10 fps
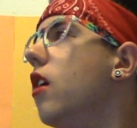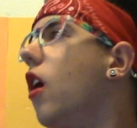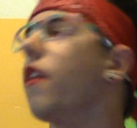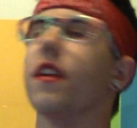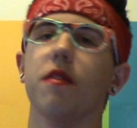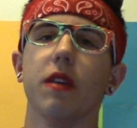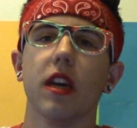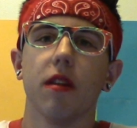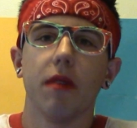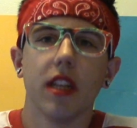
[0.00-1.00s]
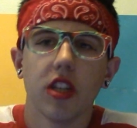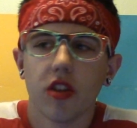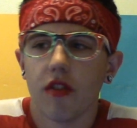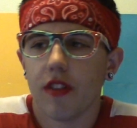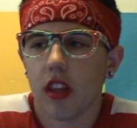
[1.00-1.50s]
all last week um, I didn't
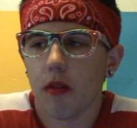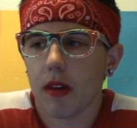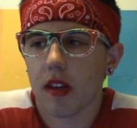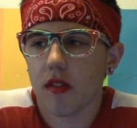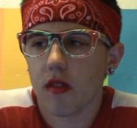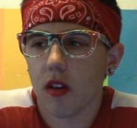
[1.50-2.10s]
shoot a video because